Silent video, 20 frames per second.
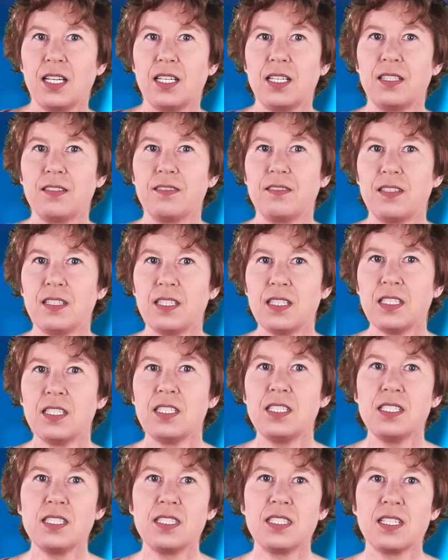in the
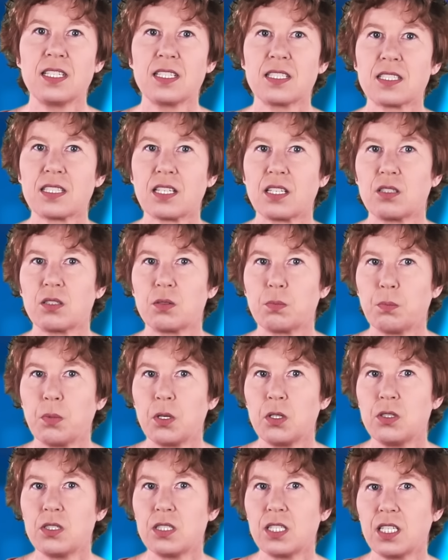easiest and
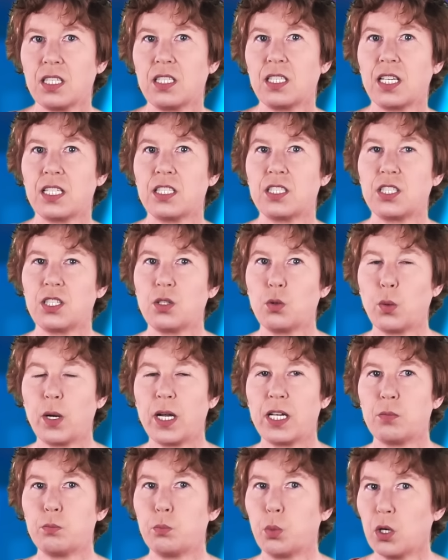most engaging
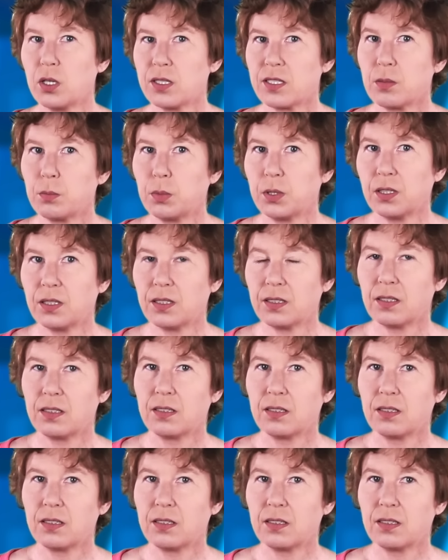way possible.